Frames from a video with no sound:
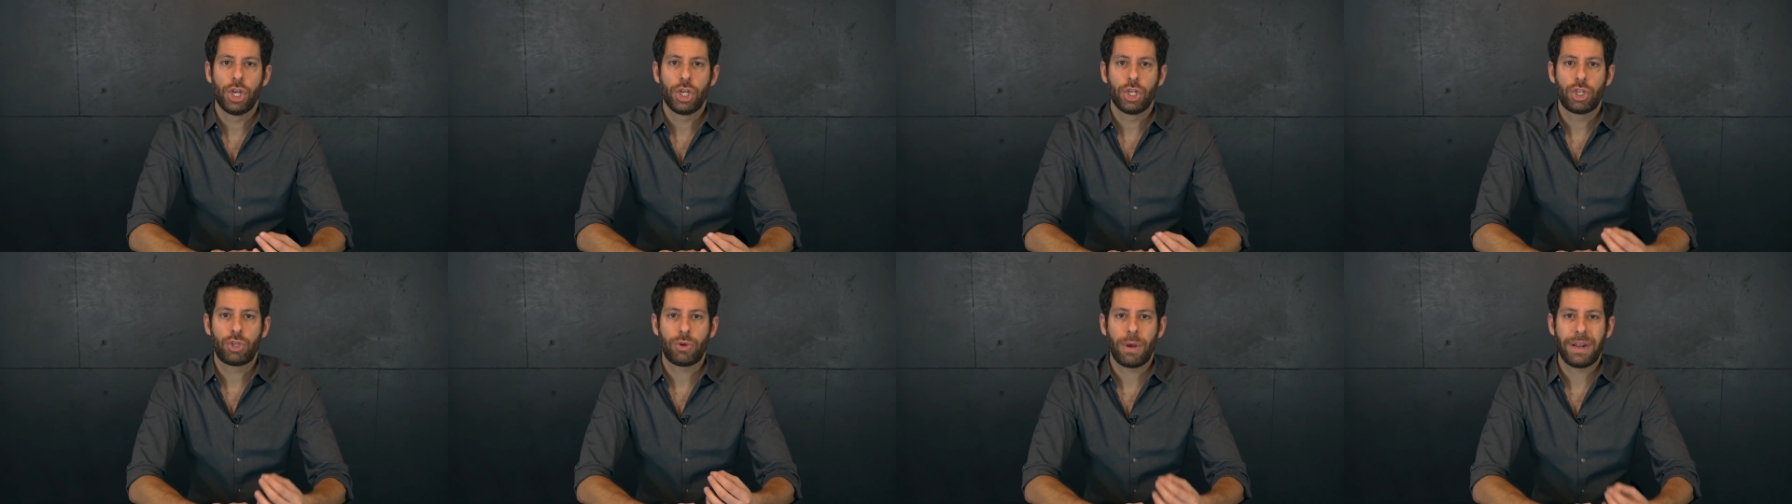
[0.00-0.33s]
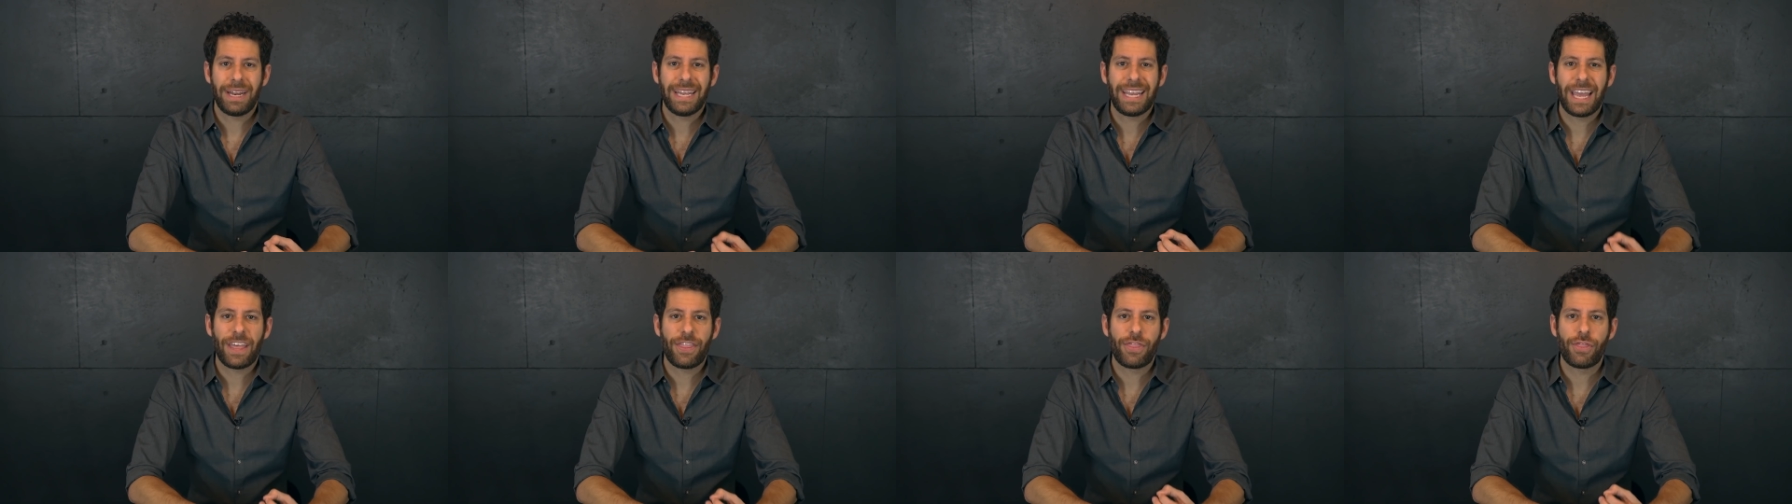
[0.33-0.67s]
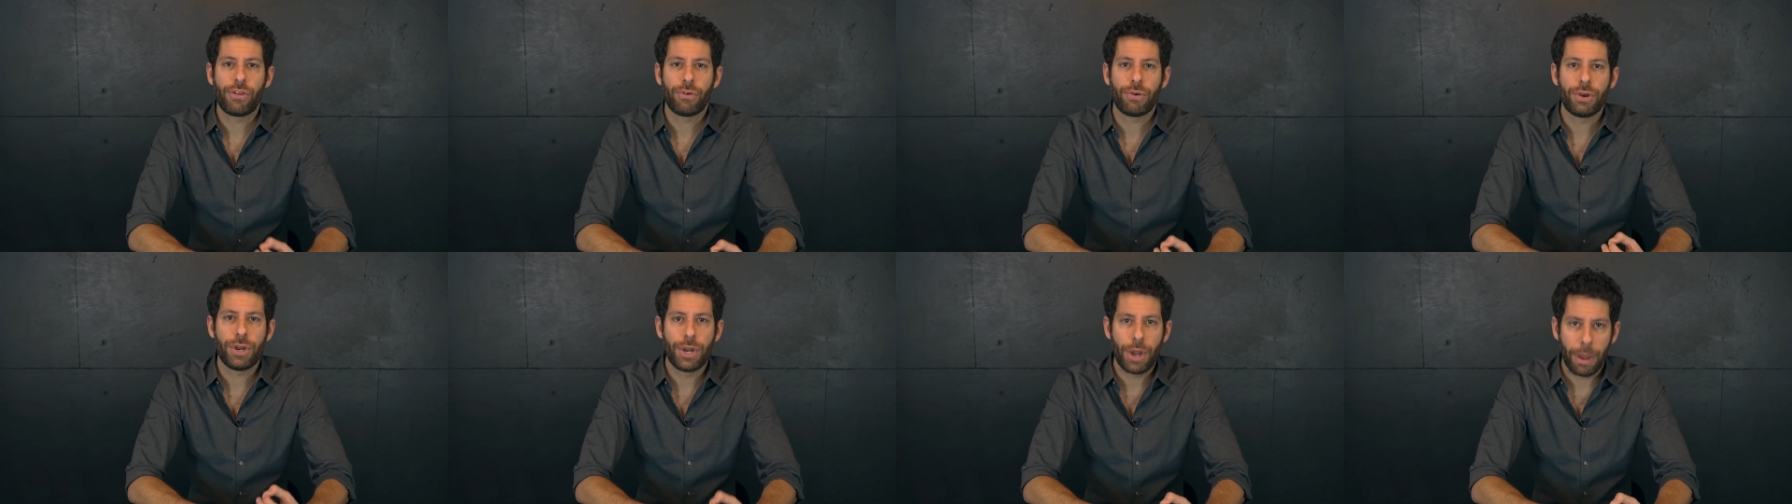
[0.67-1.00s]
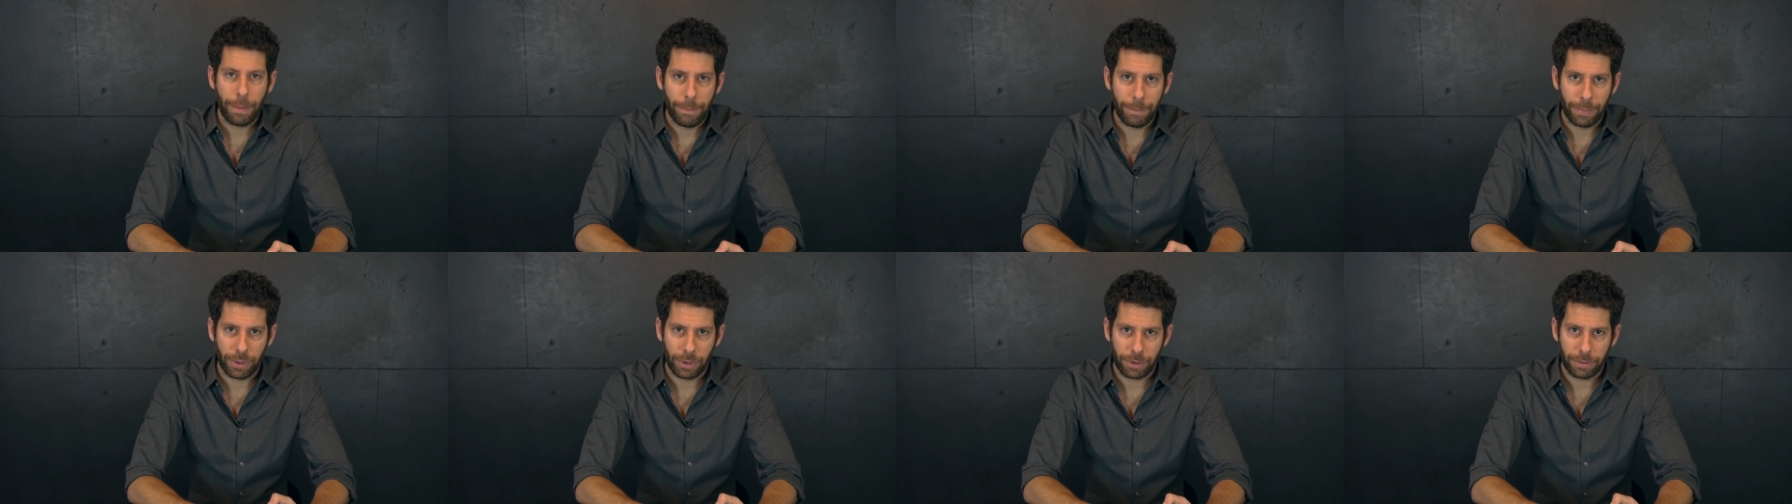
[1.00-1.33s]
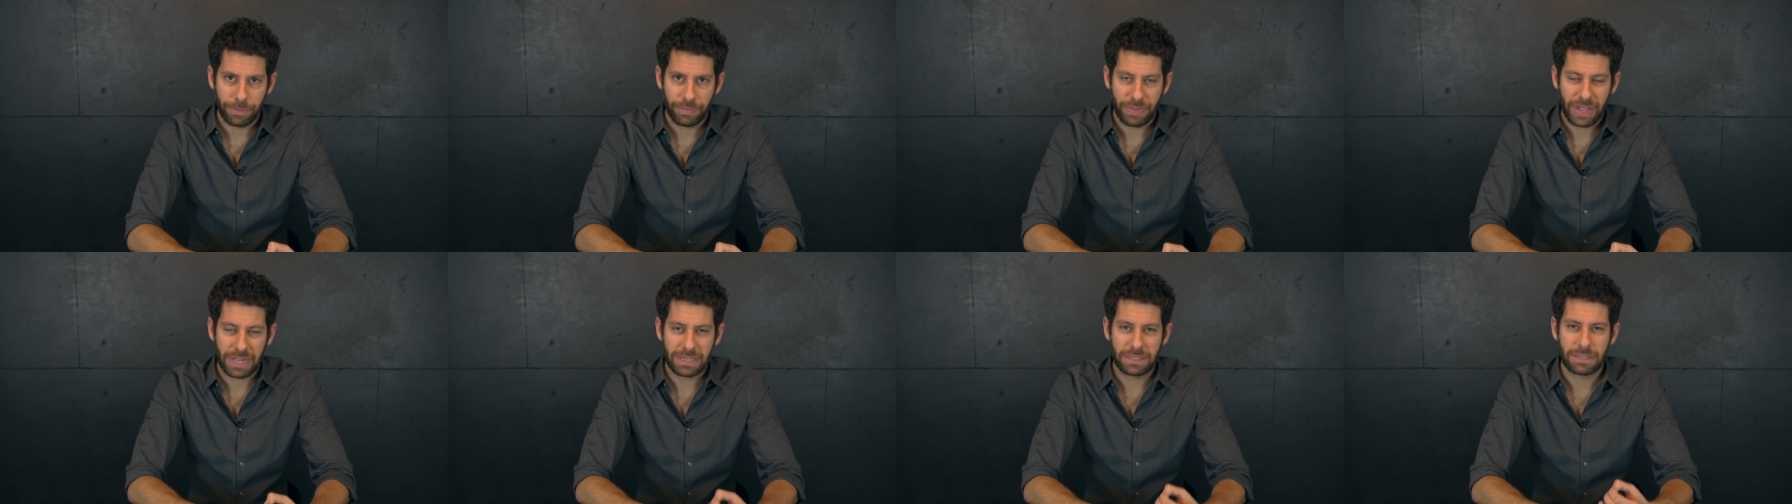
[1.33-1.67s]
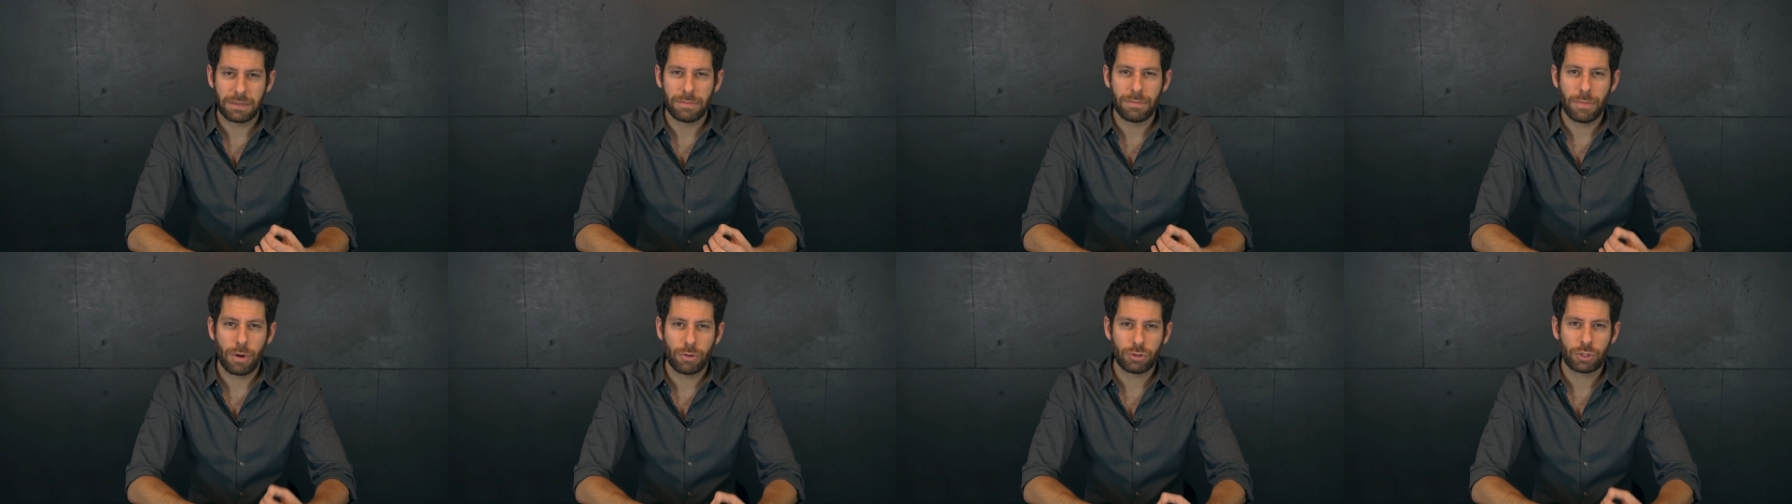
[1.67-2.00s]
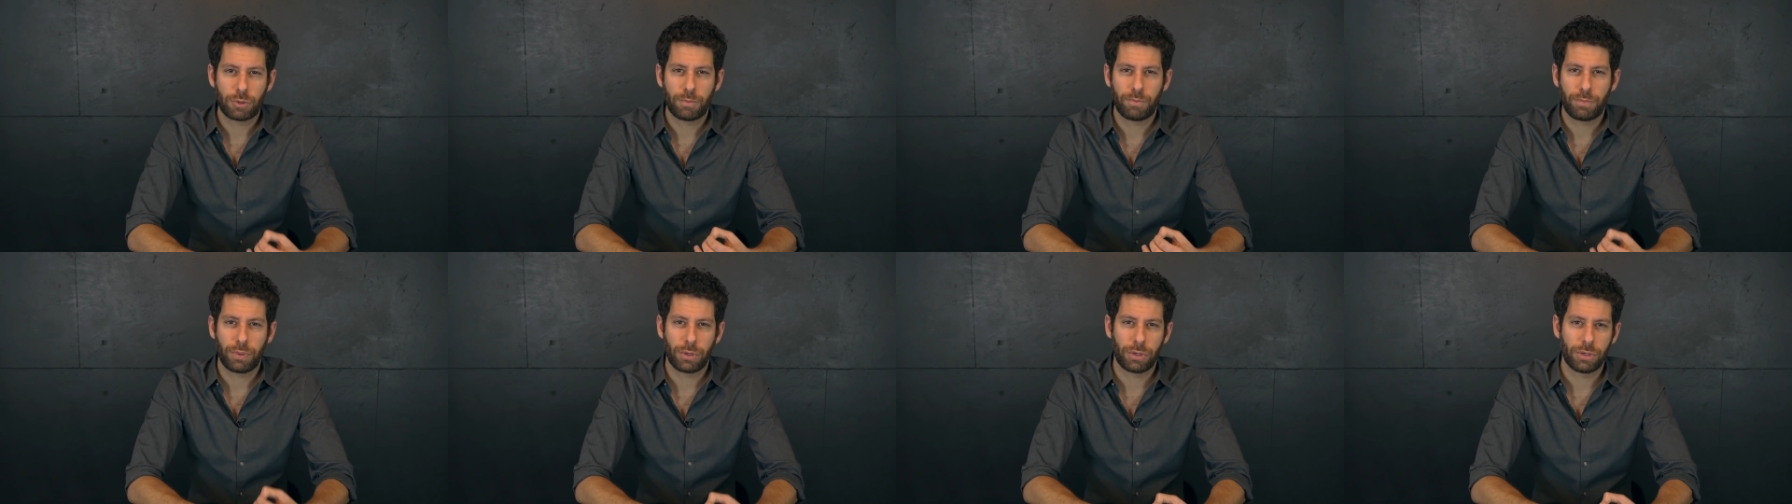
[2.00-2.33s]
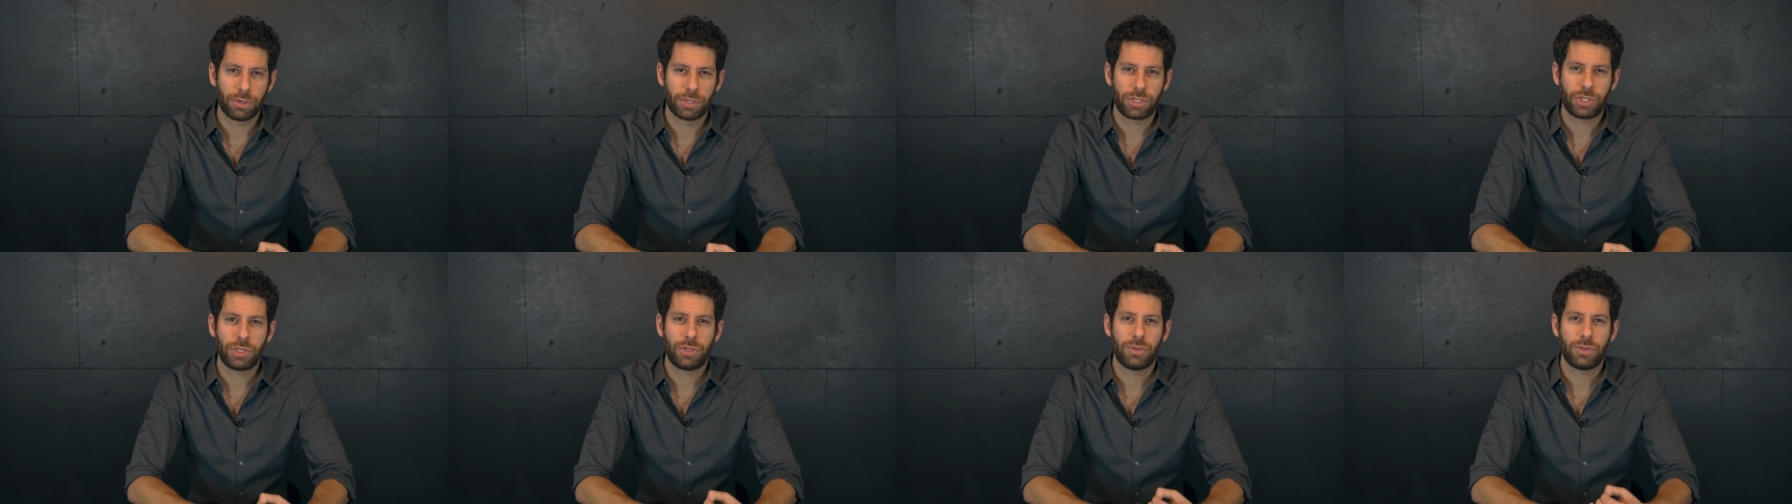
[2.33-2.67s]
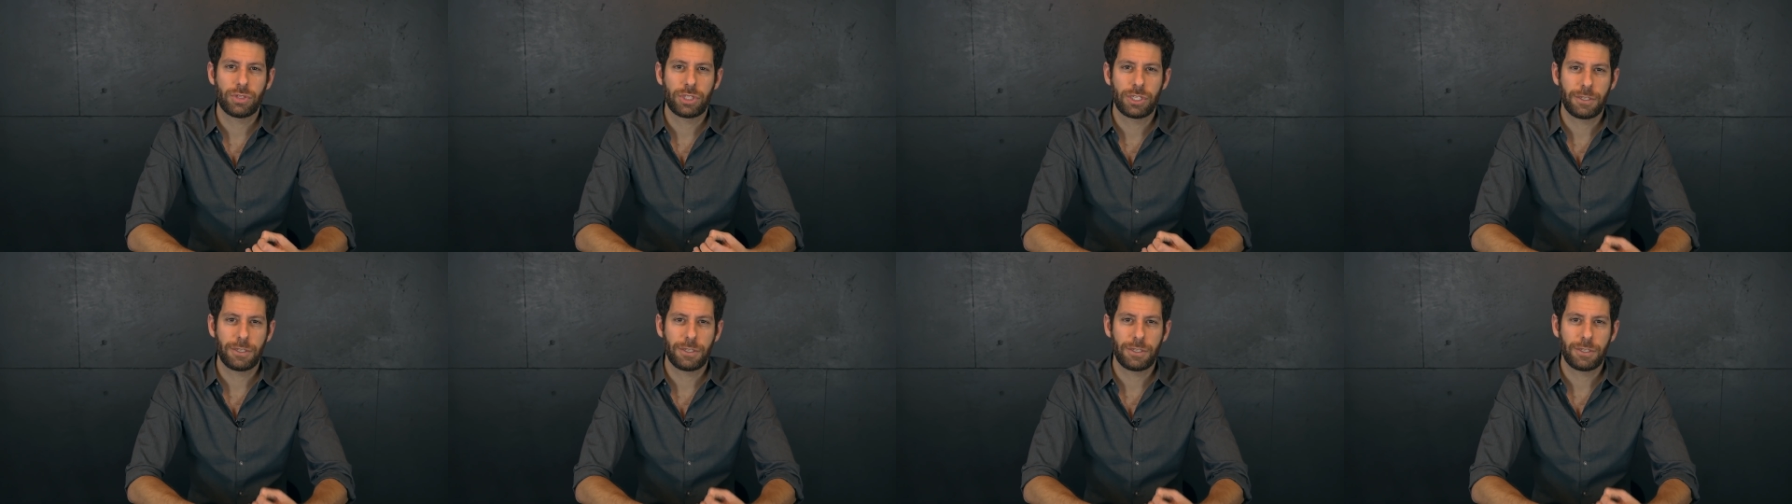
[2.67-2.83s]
try to get their number. That's the most personal